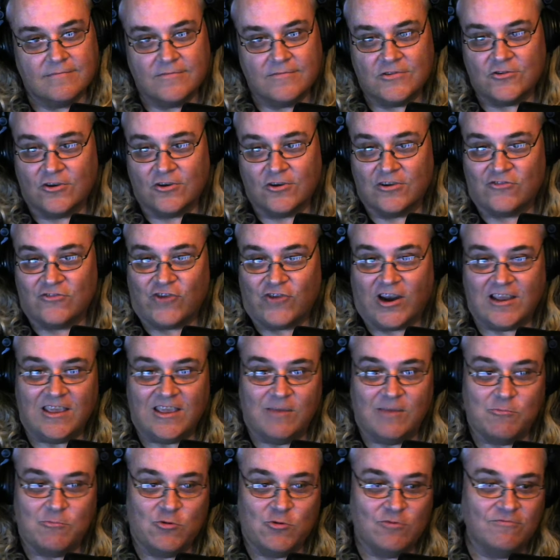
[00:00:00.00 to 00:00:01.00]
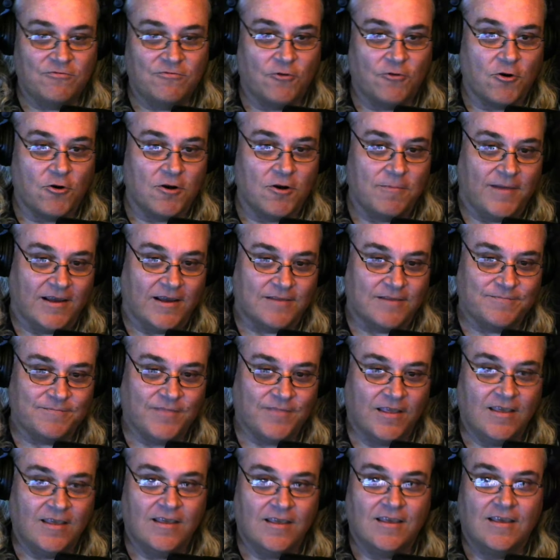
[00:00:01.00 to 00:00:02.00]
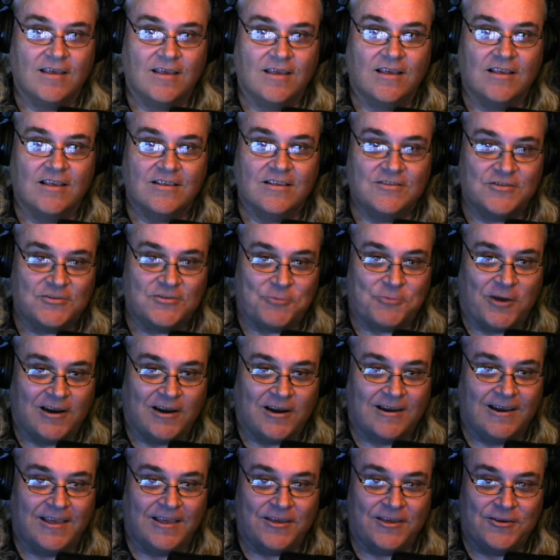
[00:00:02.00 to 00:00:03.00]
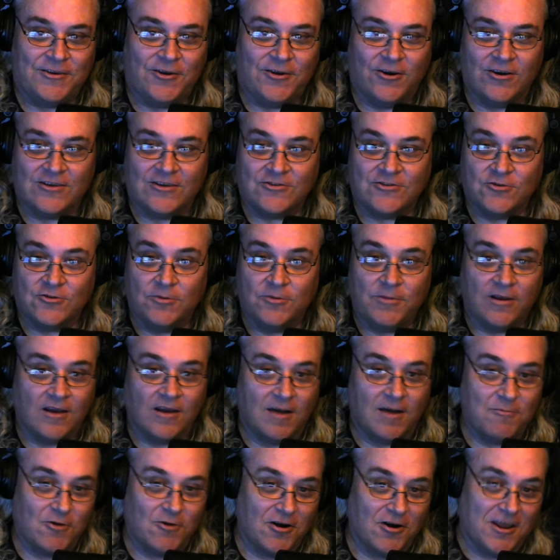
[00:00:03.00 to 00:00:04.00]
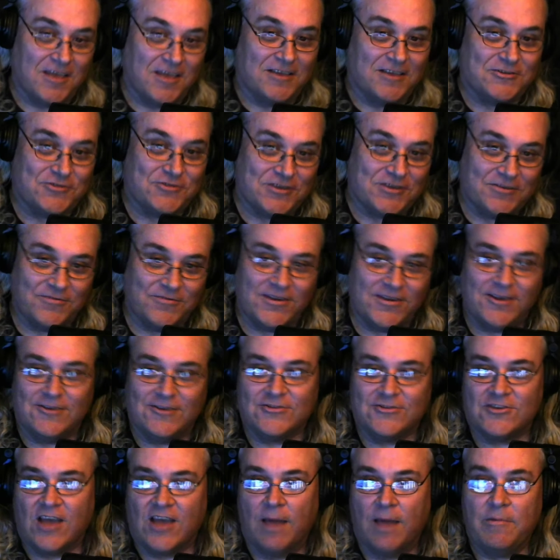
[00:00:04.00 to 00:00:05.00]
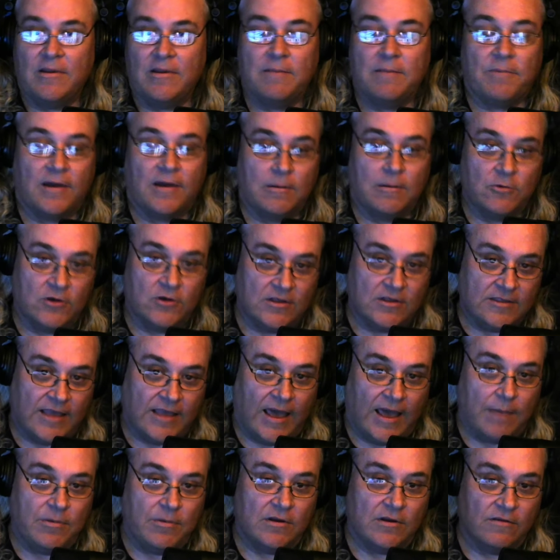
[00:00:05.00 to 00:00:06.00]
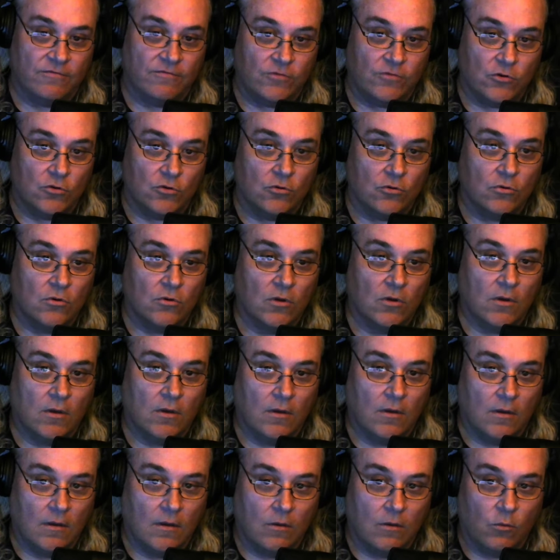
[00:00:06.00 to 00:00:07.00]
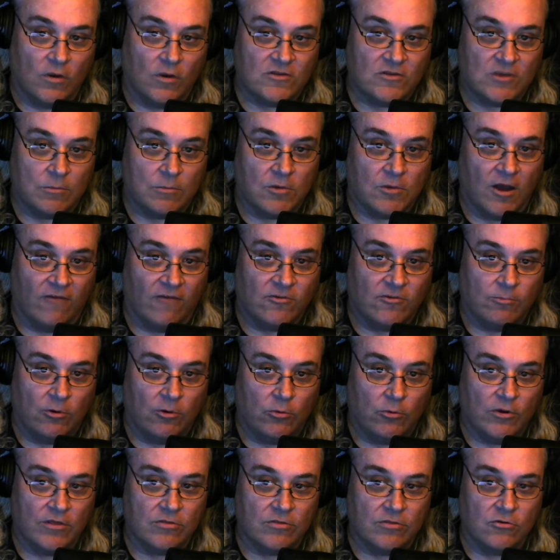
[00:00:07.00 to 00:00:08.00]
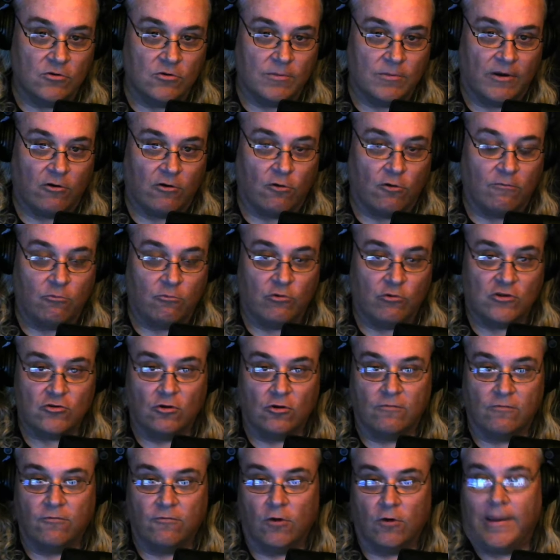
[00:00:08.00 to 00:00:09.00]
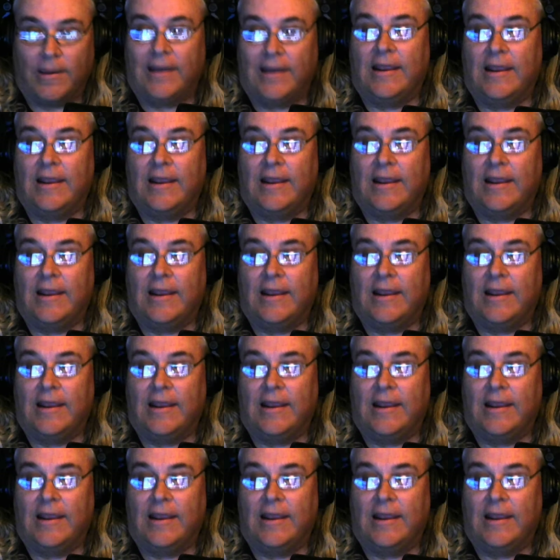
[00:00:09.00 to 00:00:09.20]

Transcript: Going to try to keep moving forward, man. Just wanted to let you know because there's going to be a lot more link and sync videos coming, but I'm going to dab in a few ones I'm comfortable with, doing my original format,